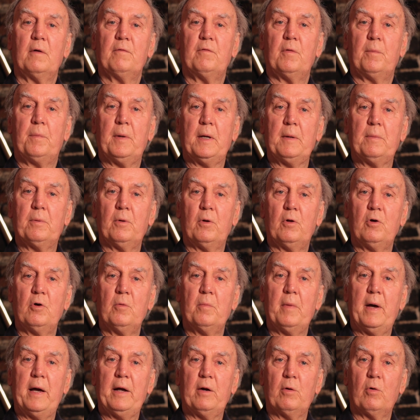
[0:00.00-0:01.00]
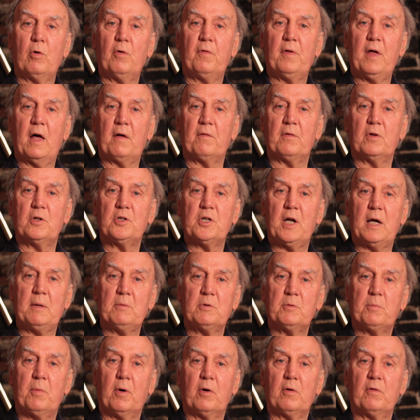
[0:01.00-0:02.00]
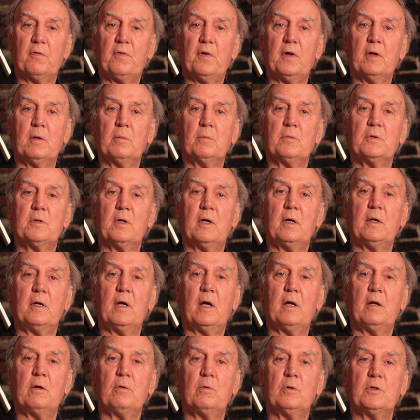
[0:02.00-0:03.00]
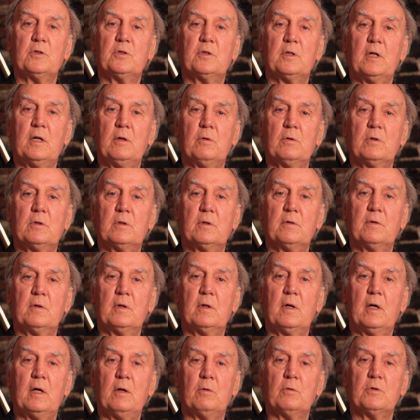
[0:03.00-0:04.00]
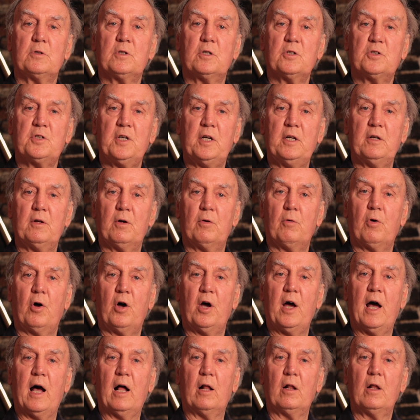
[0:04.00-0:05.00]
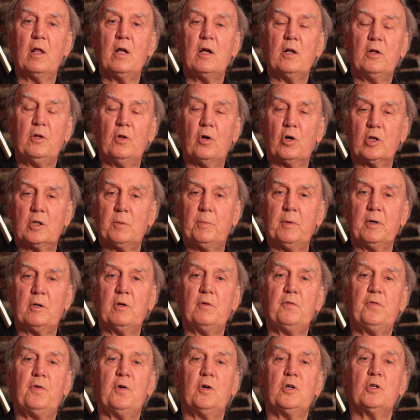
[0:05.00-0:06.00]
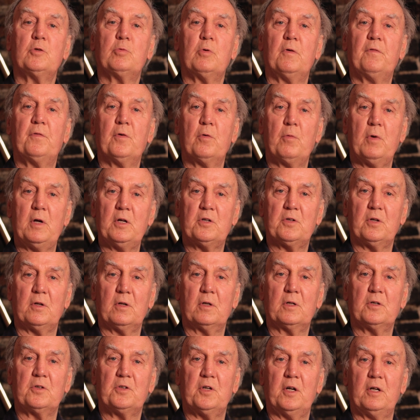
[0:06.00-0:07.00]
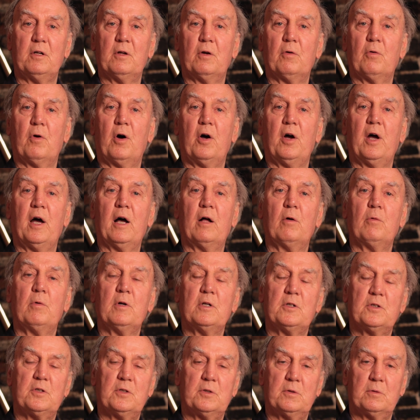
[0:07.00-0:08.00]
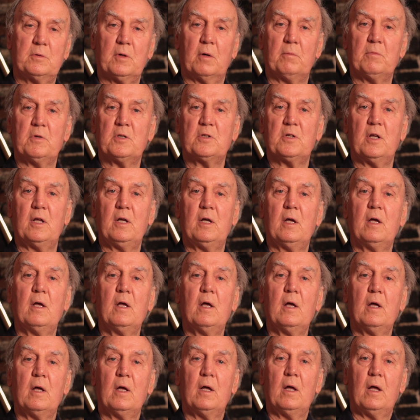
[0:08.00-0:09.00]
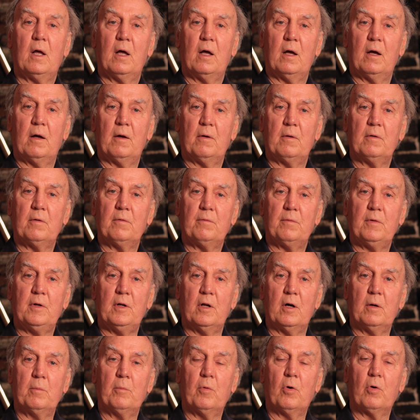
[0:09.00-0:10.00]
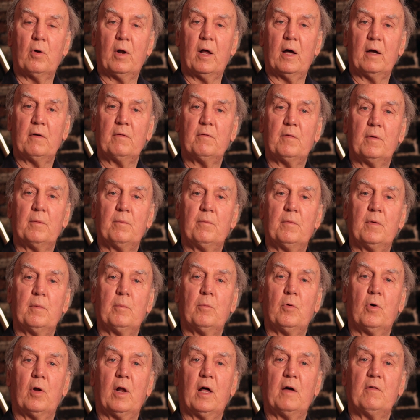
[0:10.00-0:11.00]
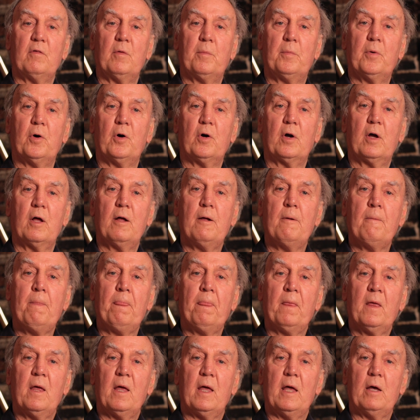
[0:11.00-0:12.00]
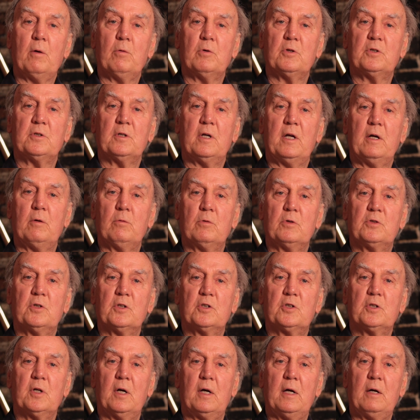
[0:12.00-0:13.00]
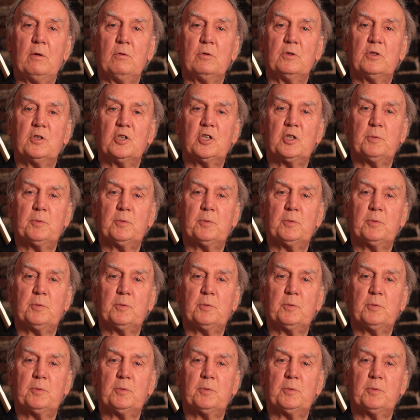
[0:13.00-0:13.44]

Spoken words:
the people who made all the other James Bond films. It was Casino Royale, not to be confused with the recent Casino Royale, which is obviously more like the book. It was a